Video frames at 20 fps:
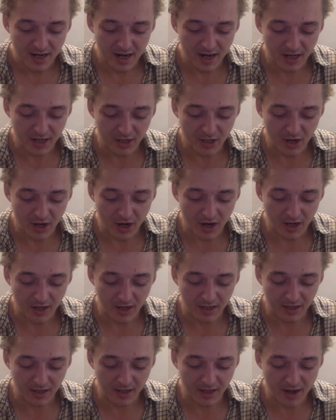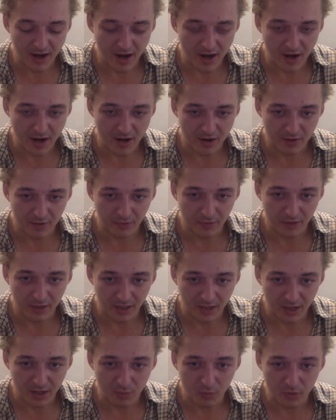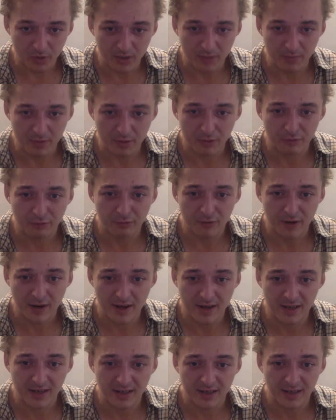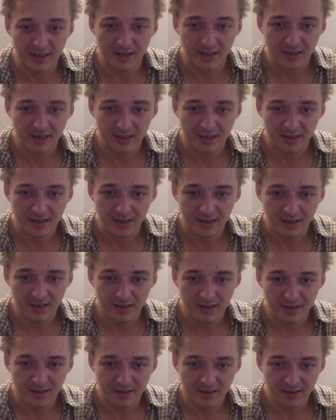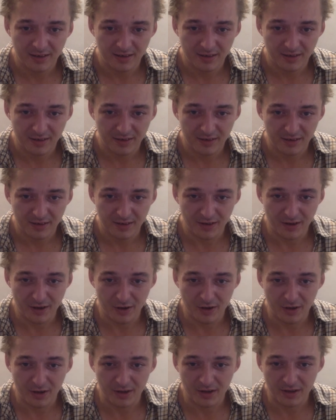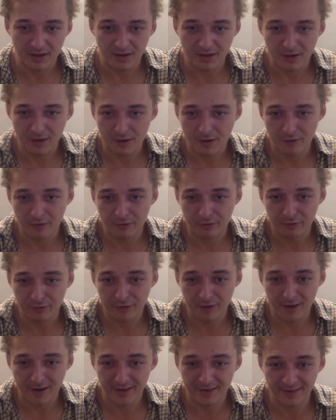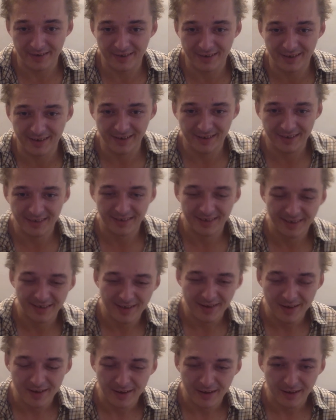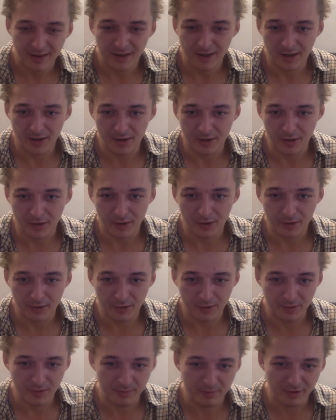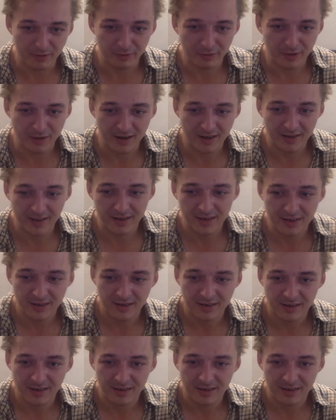I don't know, like, really, I want to be your friend. Like, girlfriend. Like, a girl who is my friend.